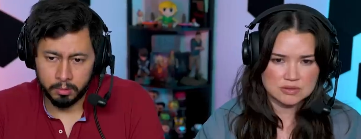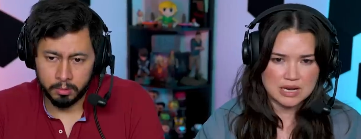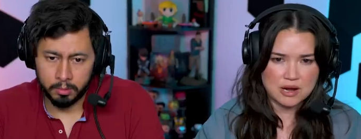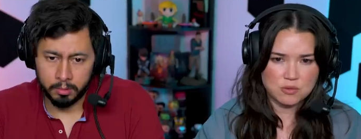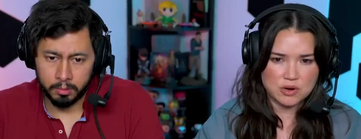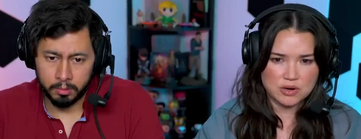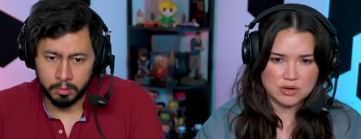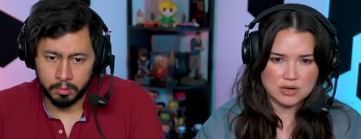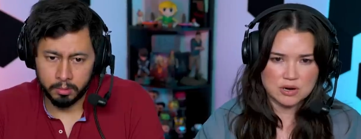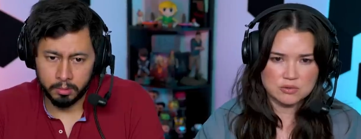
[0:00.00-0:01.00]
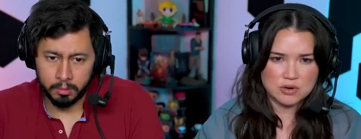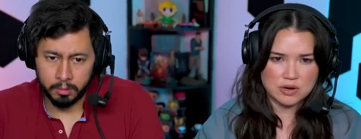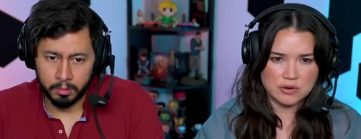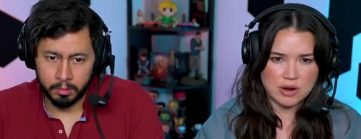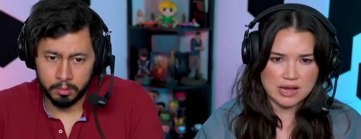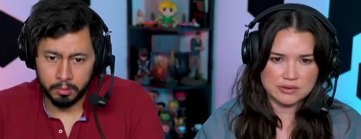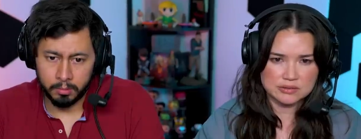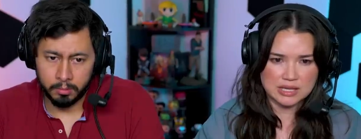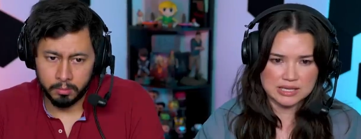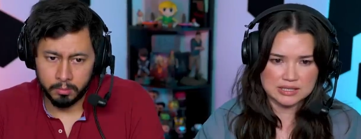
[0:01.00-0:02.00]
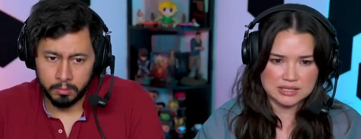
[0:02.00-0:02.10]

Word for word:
Speaker 1: Now what? Oh no, I don't like